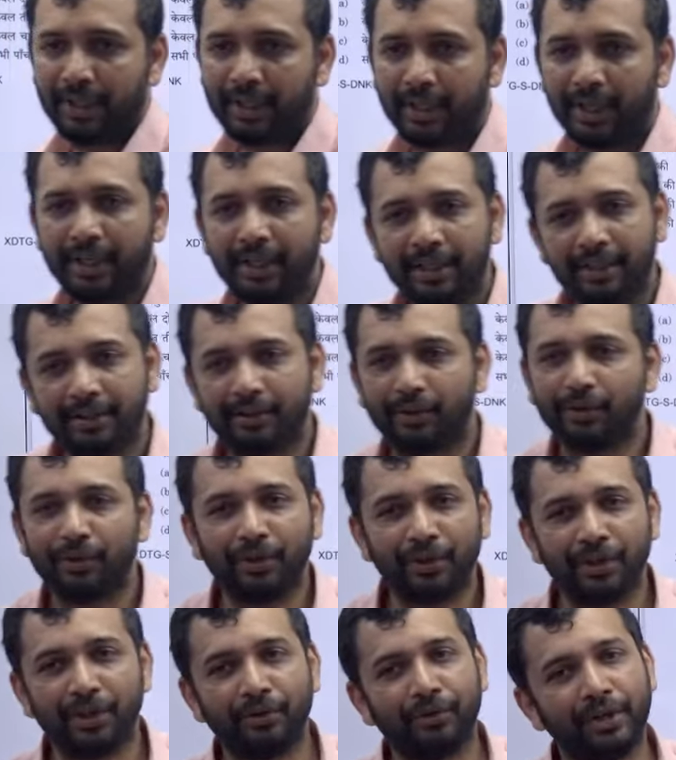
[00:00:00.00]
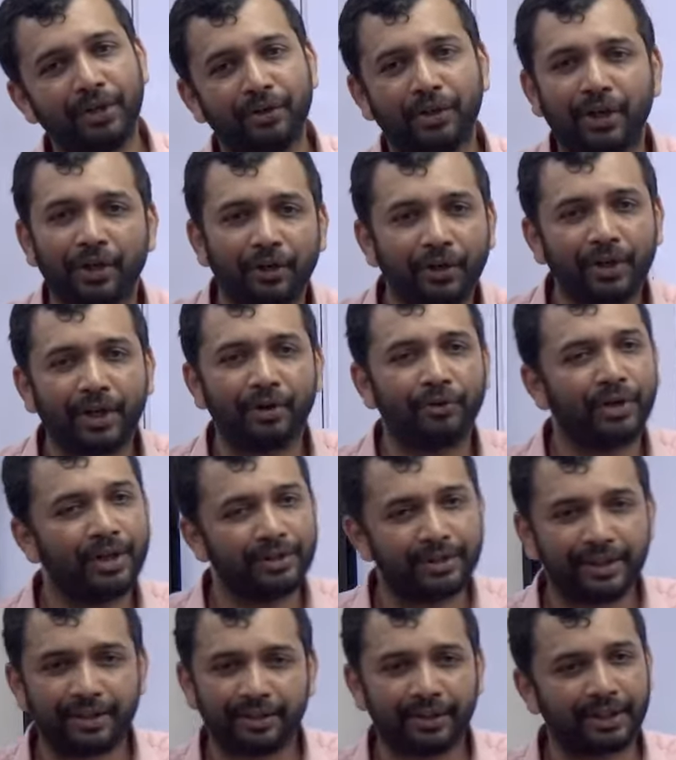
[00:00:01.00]
Right? So, even you cannot
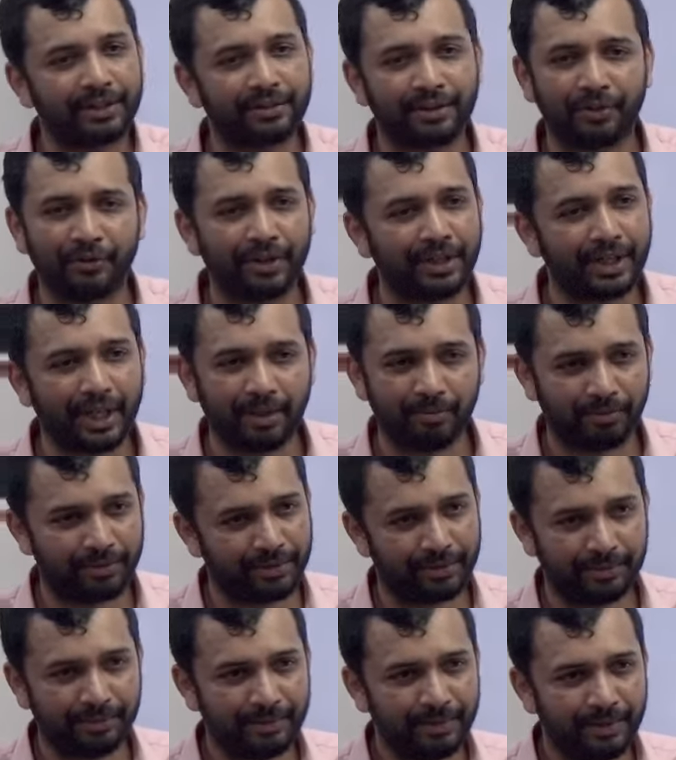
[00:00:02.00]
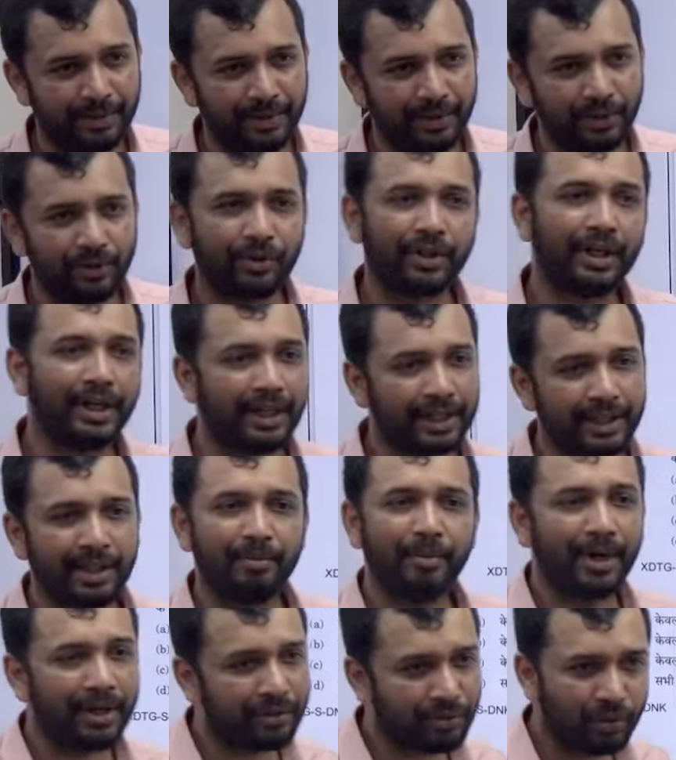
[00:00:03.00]
revise it 6-7 times. You can at the
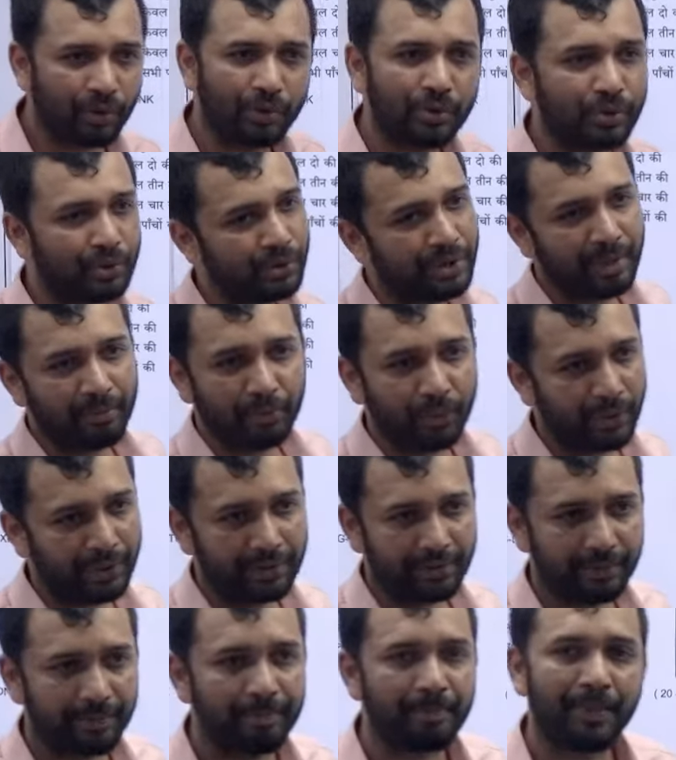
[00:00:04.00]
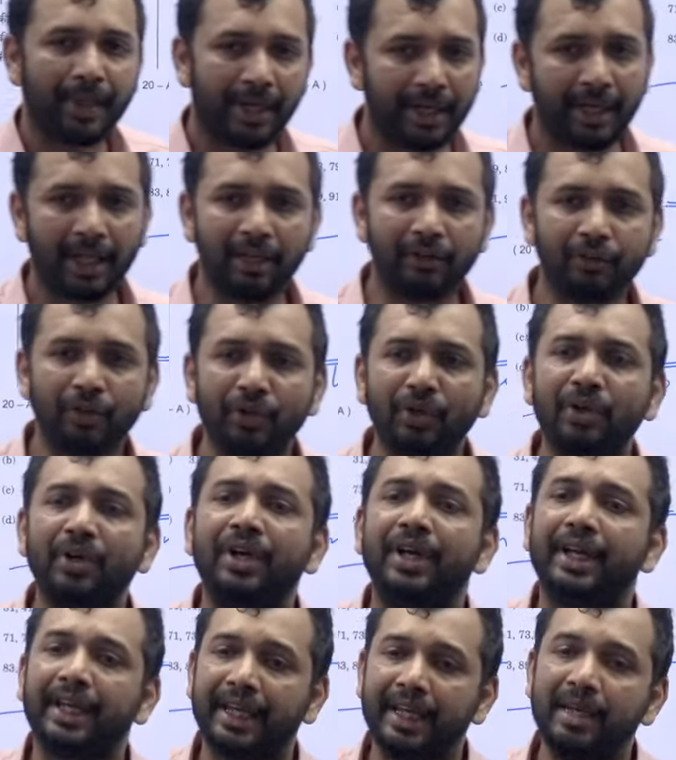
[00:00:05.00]
max go through them once. And also,
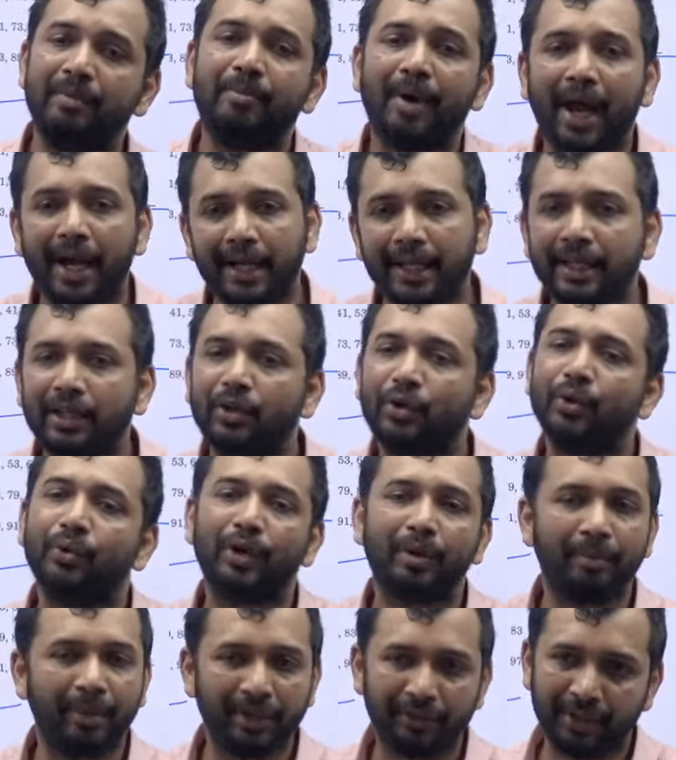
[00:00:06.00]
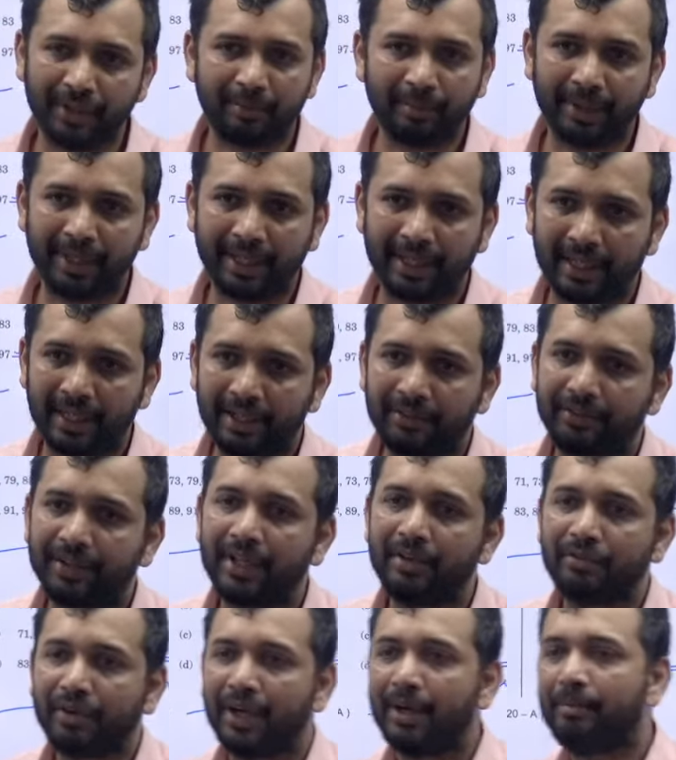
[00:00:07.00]
keep adding to your basic material. Let's say
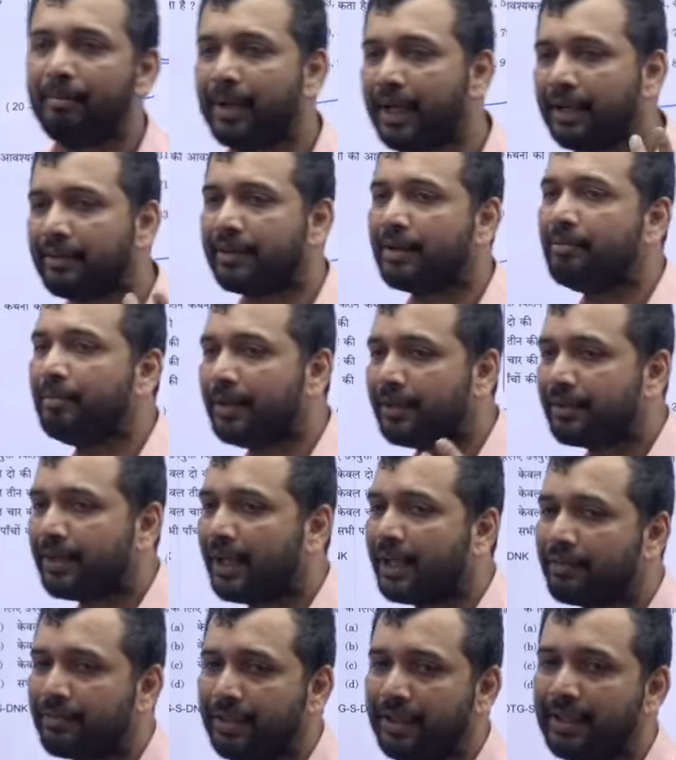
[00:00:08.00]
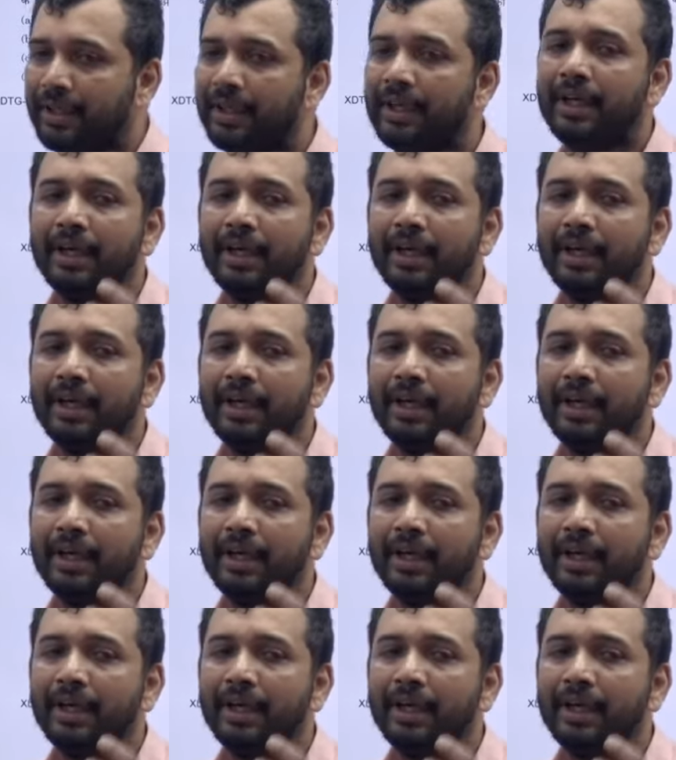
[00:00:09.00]
if I have made some mistakes in,